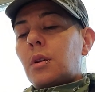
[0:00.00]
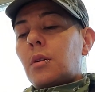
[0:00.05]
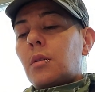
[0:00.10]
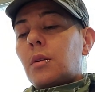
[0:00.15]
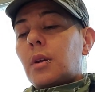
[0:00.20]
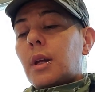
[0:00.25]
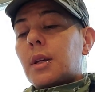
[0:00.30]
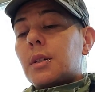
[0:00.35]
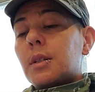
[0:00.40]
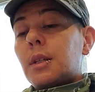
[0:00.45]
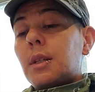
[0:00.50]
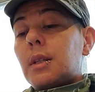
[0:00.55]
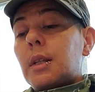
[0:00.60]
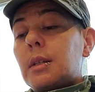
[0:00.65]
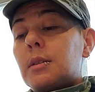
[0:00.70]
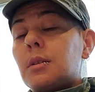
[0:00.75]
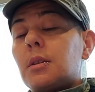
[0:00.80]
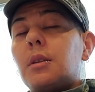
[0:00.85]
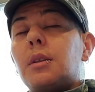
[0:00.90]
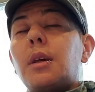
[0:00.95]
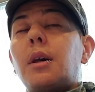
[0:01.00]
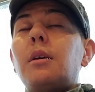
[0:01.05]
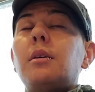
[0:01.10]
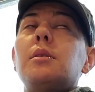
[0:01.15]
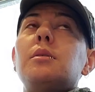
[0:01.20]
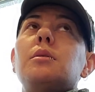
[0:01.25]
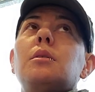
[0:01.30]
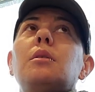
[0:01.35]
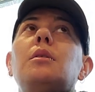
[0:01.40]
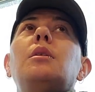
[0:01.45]
actually decent
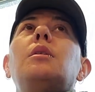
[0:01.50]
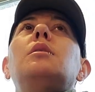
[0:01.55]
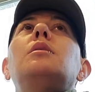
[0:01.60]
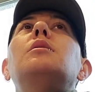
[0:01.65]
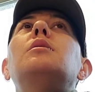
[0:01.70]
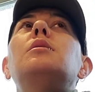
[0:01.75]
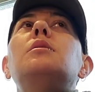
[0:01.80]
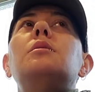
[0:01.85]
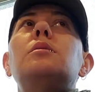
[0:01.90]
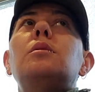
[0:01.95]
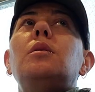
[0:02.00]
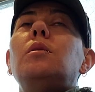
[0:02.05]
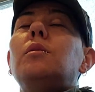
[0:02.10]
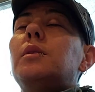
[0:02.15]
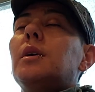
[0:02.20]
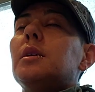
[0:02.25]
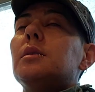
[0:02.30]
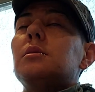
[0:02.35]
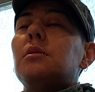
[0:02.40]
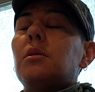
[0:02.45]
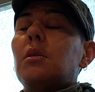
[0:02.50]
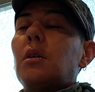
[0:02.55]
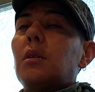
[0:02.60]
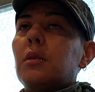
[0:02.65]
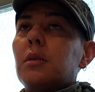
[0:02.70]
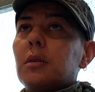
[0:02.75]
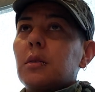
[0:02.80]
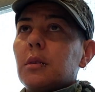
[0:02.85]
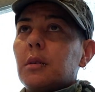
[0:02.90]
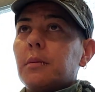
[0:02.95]
tires on it, it's
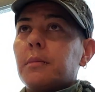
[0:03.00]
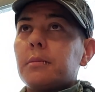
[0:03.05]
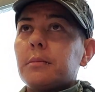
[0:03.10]
$2,000.